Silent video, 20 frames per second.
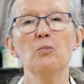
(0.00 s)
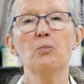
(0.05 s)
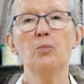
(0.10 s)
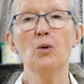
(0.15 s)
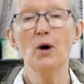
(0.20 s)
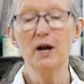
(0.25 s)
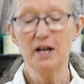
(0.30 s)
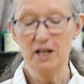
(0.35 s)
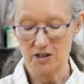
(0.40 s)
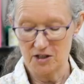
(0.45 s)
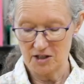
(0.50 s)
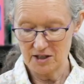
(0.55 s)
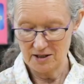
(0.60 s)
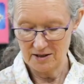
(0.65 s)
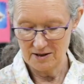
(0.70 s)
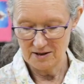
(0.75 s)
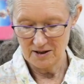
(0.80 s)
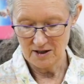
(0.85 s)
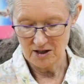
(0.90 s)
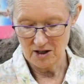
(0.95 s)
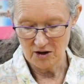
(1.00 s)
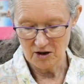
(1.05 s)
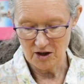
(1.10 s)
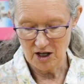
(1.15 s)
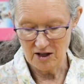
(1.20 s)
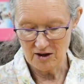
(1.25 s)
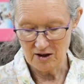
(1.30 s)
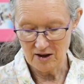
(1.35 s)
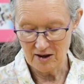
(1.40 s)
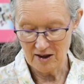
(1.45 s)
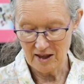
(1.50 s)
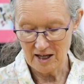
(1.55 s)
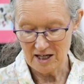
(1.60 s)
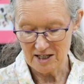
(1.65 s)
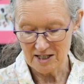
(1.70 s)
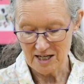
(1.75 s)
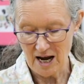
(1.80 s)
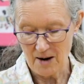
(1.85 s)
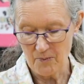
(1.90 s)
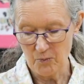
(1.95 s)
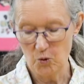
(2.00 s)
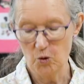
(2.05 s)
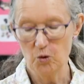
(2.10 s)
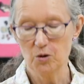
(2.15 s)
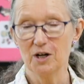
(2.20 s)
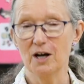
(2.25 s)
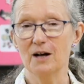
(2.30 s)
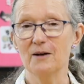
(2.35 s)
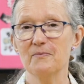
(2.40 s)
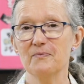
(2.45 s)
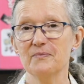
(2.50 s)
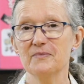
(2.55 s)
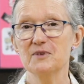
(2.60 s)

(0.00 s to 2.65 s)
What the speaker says: buoyant than the tap water.